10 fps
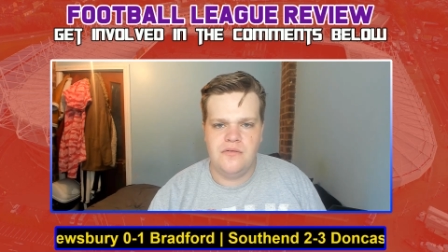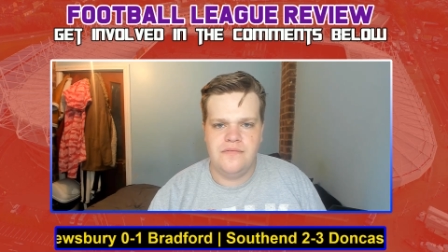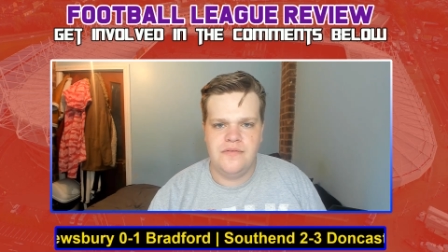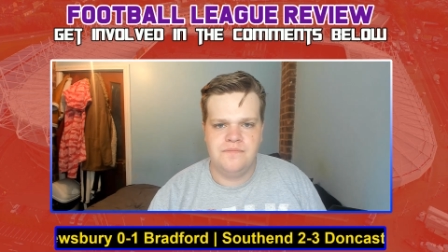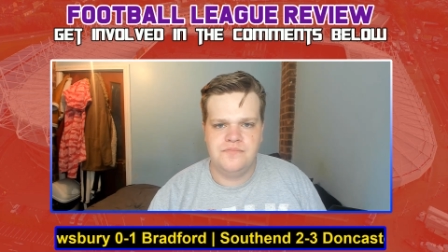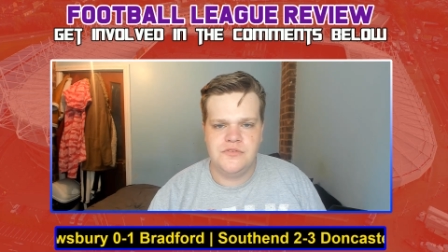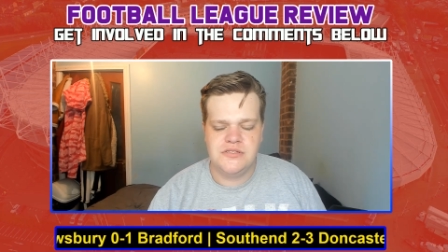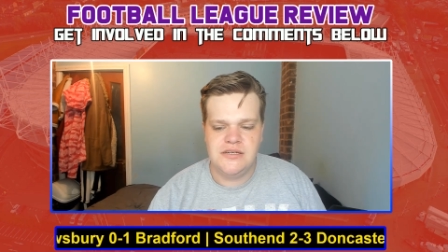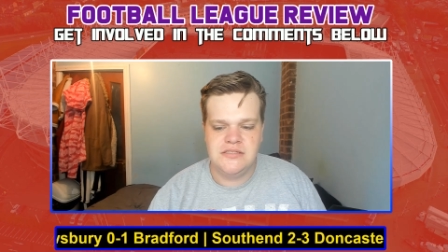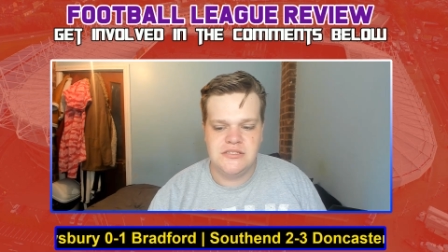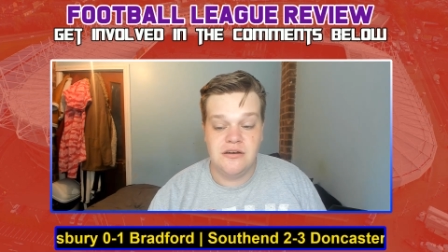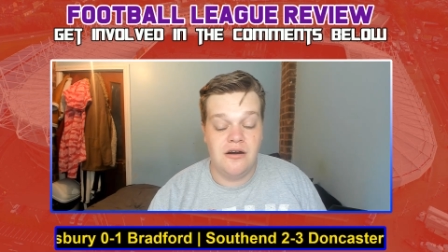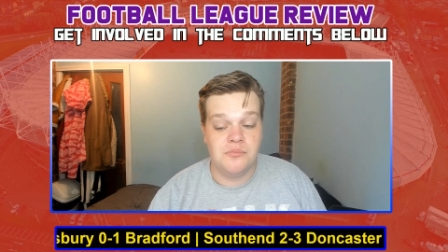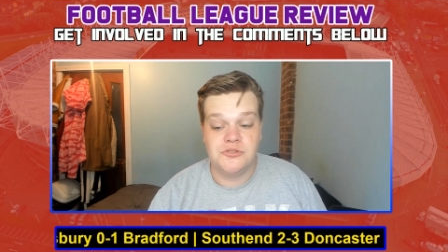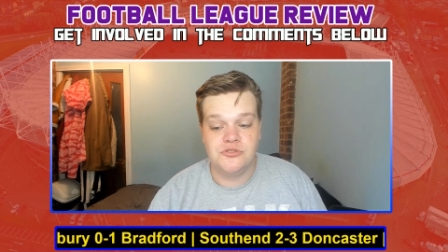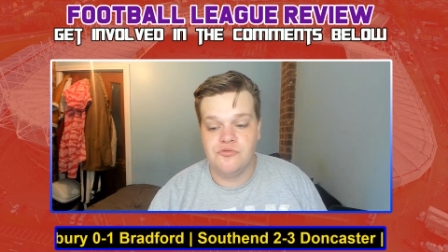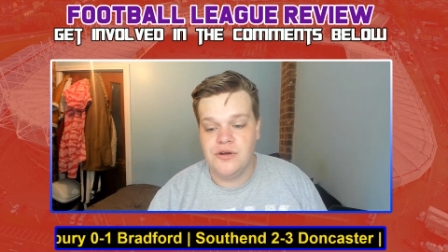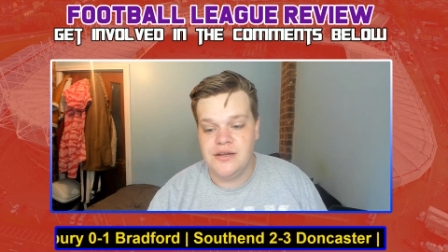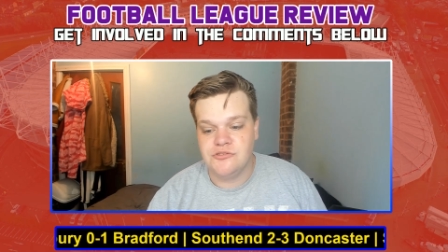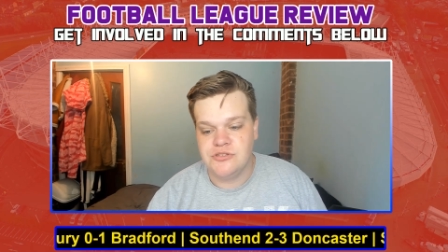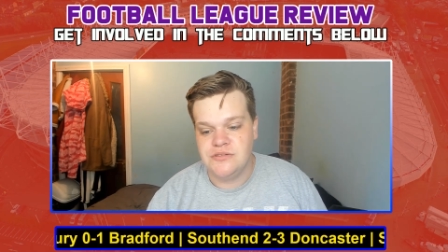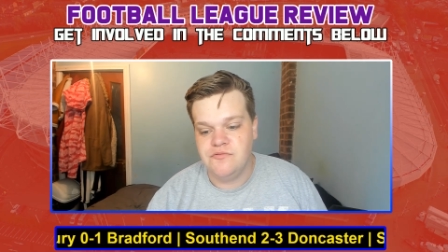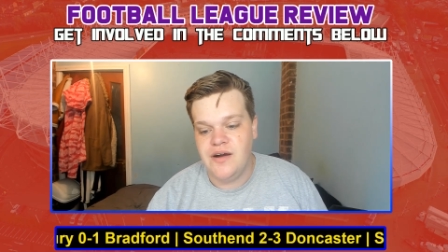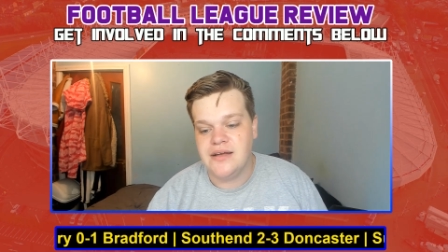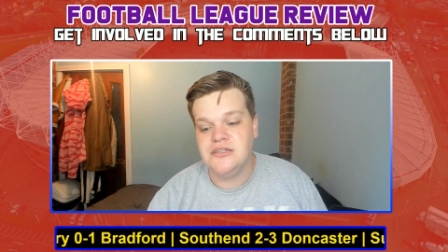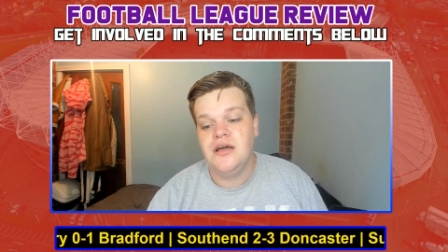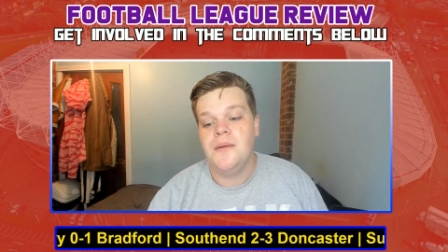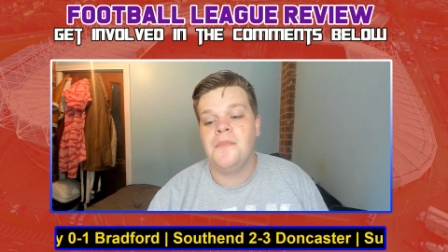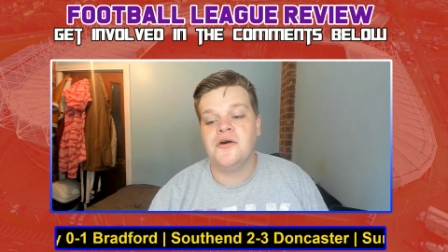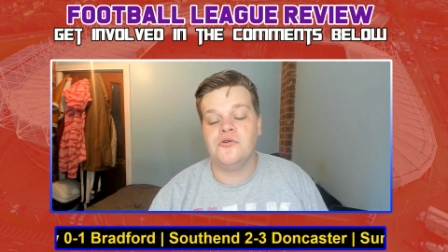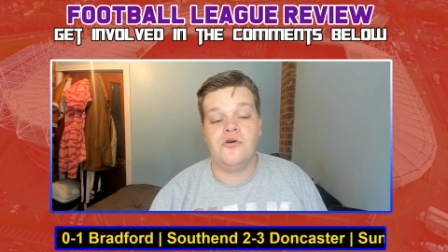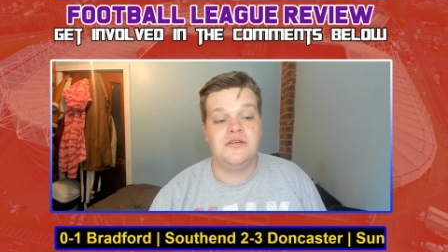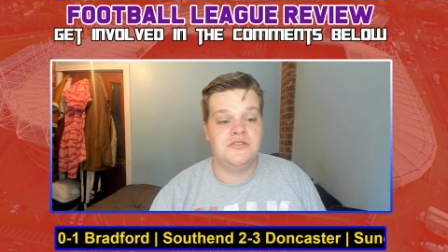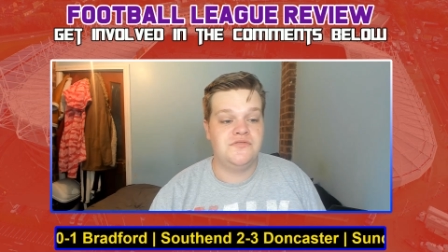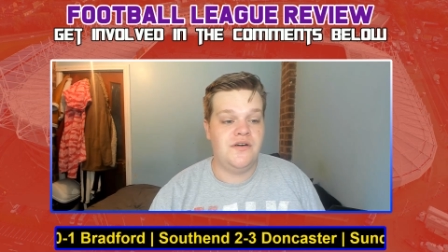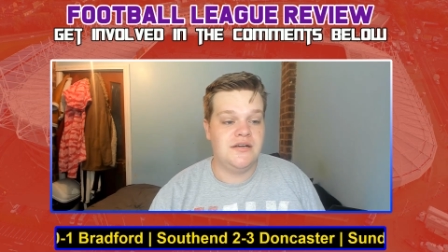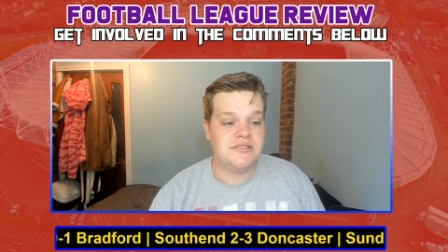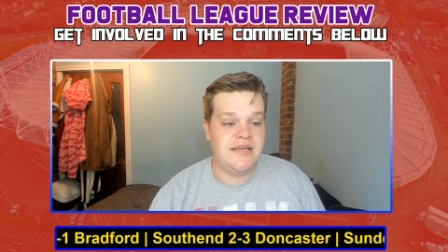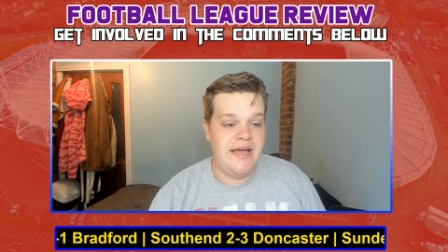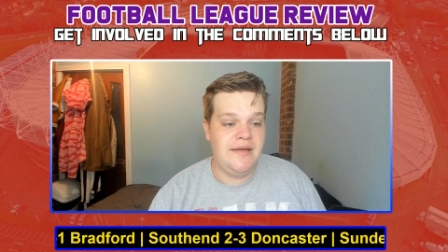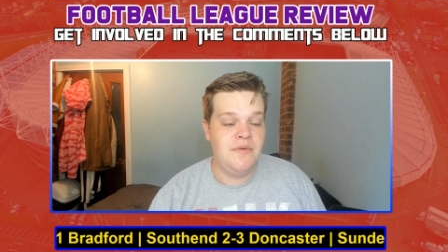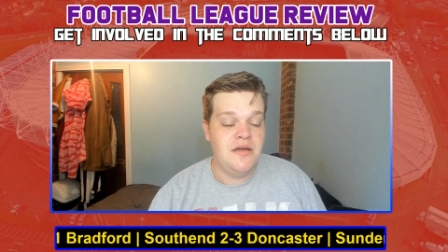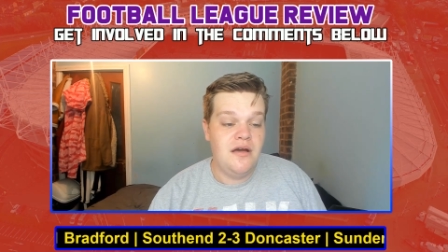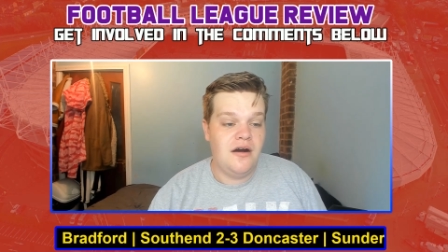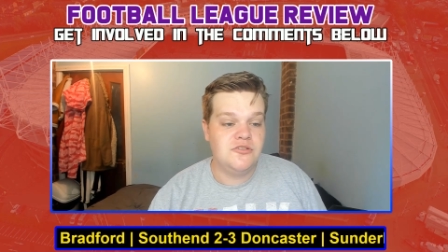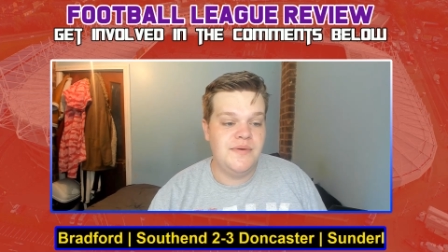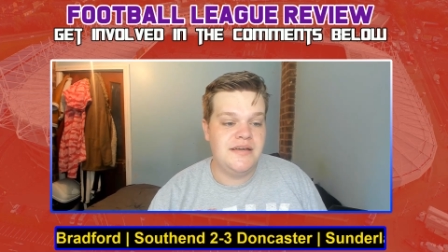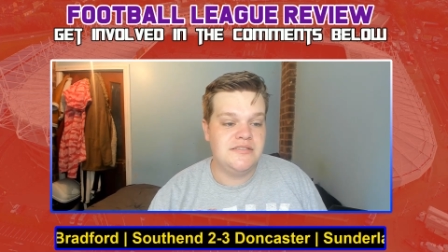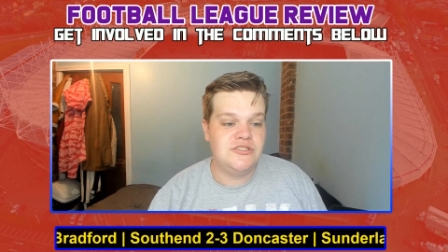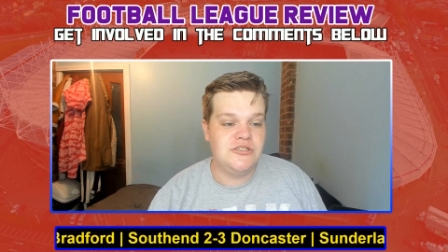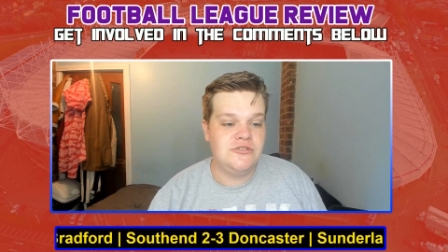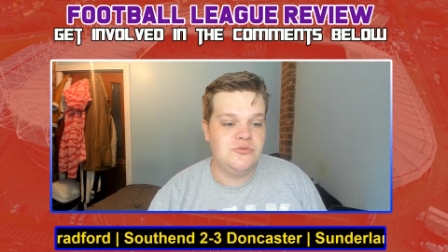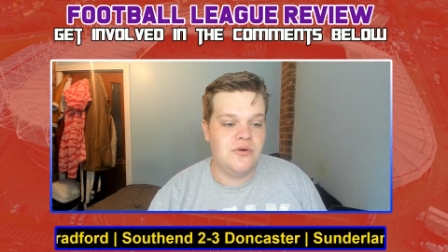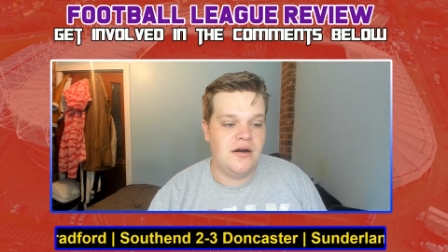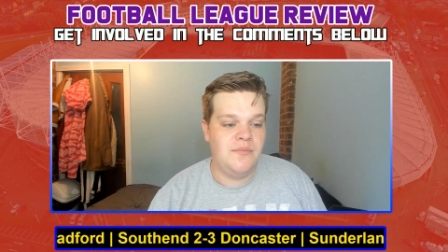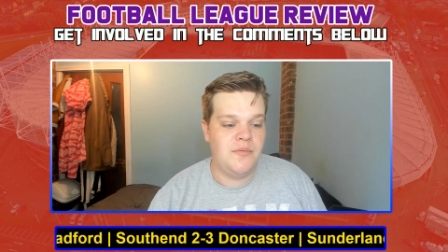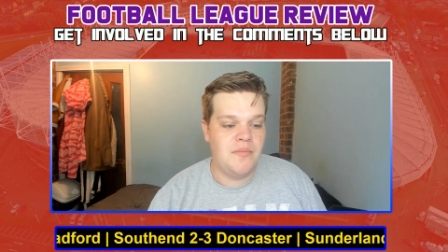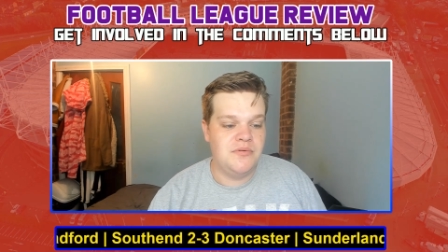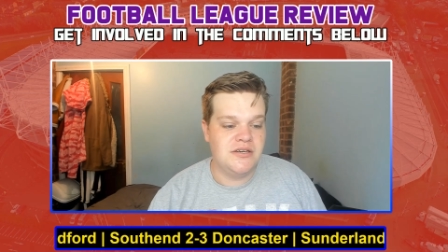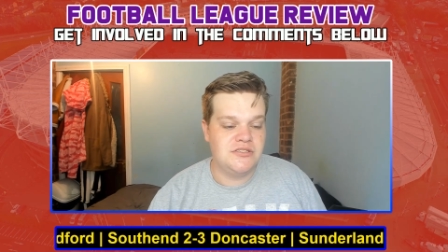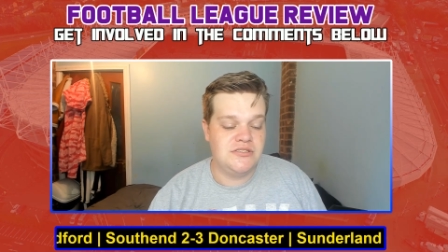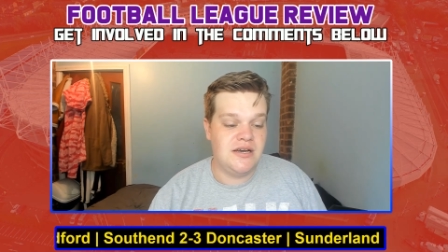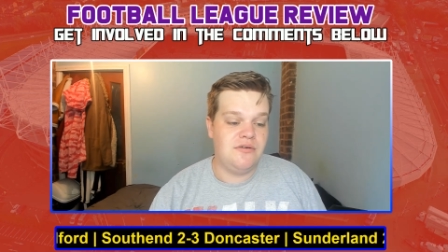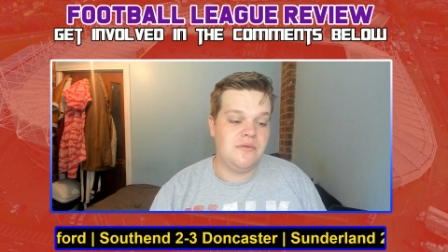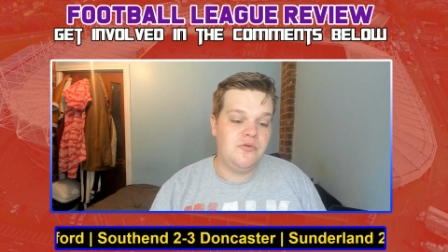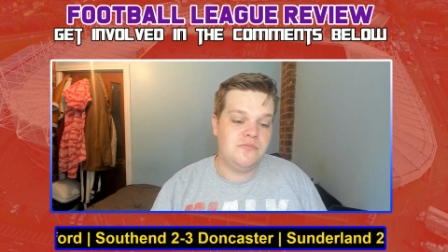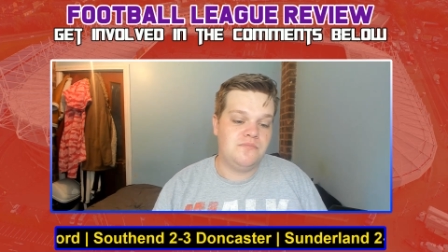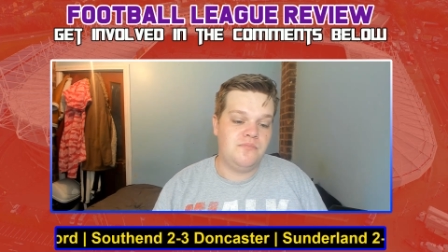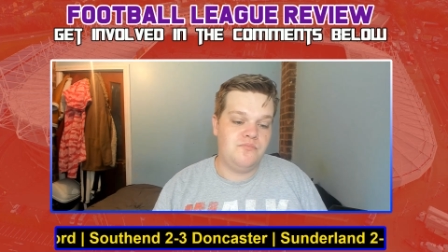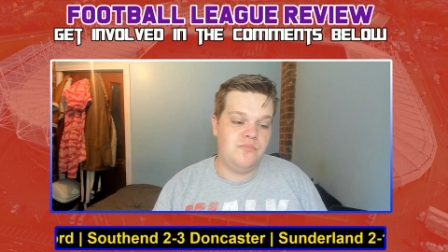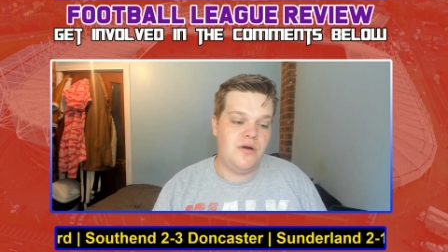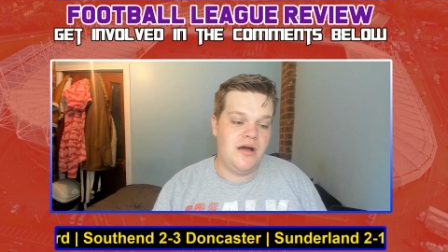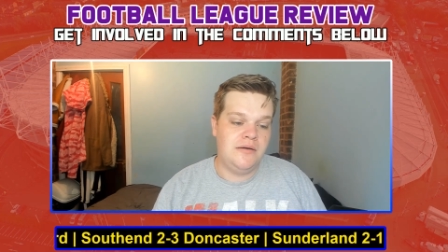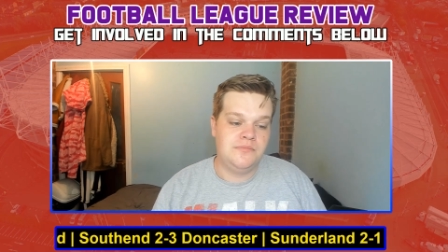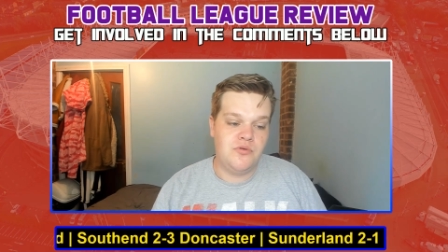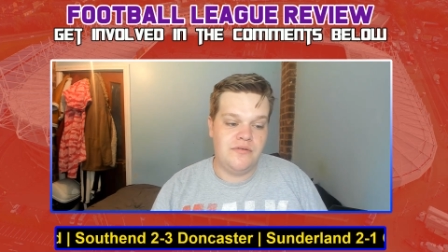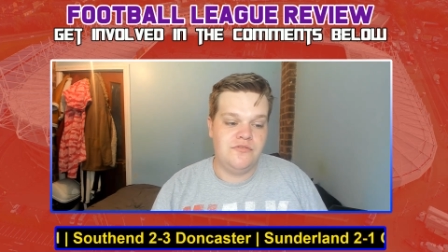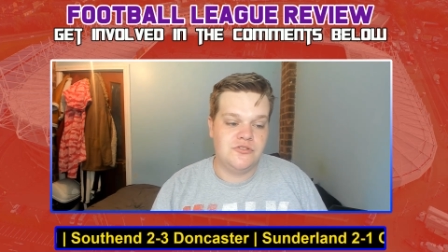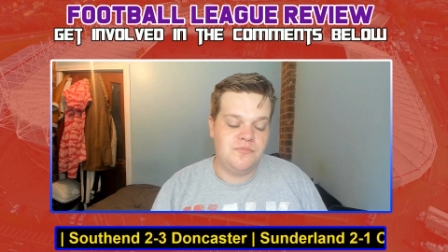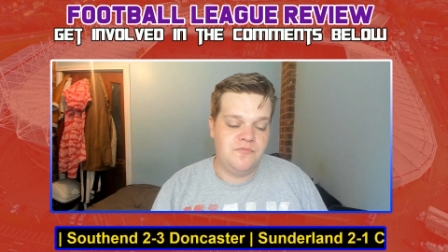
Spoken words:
the season starting, which is a really interesting fact. Michael Collins' first game. I put my predictions out, and I put Bradford